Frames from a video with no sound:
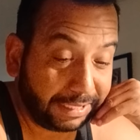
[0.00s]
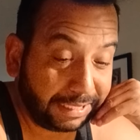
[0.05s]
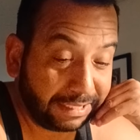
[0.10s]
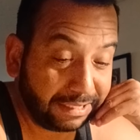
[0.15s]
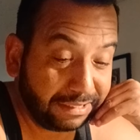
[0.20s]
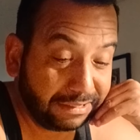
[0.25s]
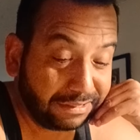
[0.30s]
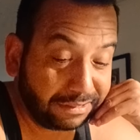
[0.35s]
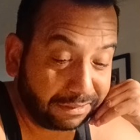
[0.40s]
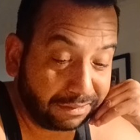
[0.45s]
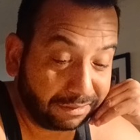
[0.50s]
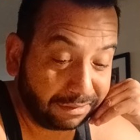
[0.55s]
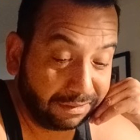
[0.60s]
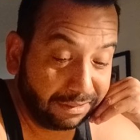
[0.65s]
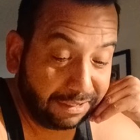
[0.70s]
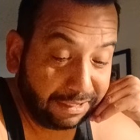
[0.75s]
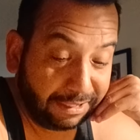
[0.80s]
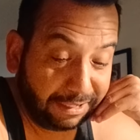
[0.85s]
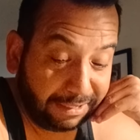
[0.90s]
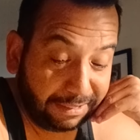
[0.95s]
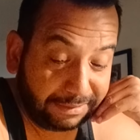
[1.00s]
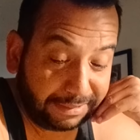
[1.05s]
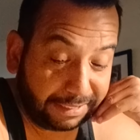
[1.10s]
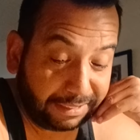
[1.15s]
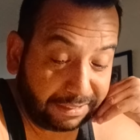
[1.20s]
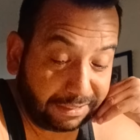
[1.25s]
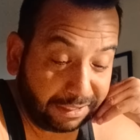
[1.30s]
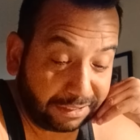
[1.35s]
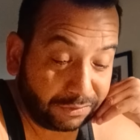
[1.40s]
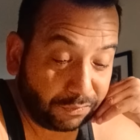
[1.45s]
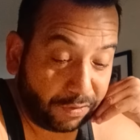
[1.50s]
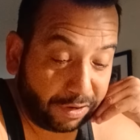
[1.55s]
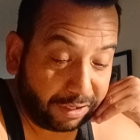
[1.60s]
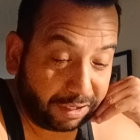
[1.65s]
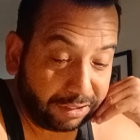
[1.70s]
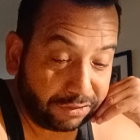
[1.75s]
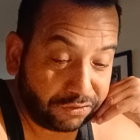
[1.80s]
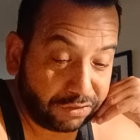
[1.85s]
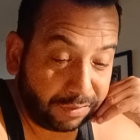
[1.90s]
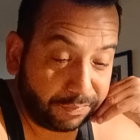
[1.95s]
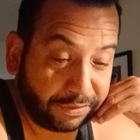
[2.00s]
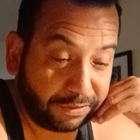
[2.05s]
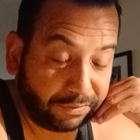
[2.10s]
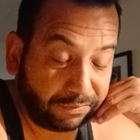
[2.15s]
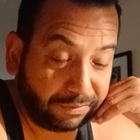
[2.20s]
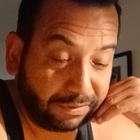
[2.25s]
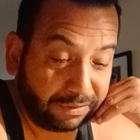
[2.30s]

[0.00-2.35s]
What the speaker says: is and that he does want to contribute